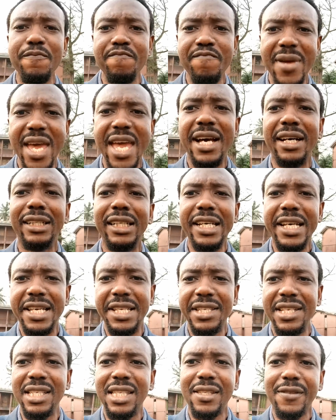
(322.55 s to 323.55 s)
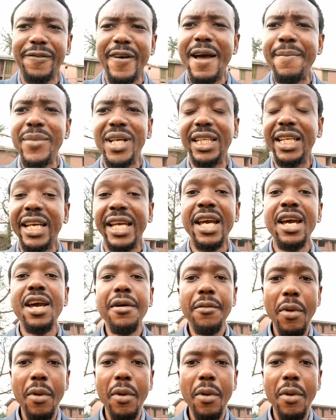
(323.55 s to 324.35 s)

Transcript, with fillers: male in his family.